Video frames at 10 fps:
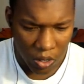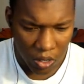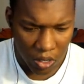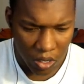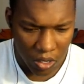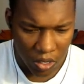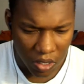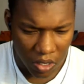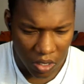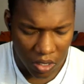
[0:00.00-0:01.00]

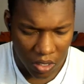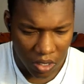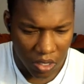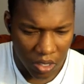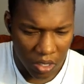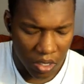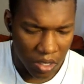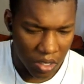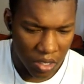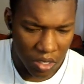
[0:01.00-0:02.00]

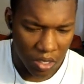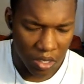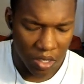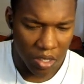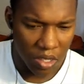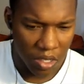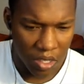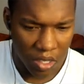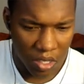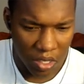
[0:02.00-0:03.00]

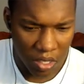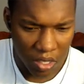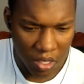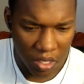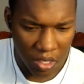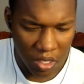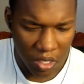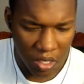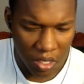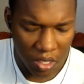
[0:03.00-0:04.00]

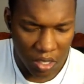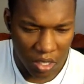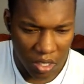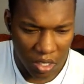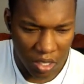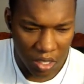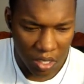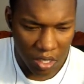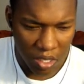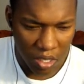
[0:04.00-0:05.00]

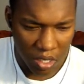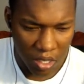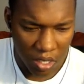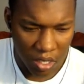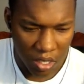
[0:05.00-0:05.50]
No one is speaking in this clip.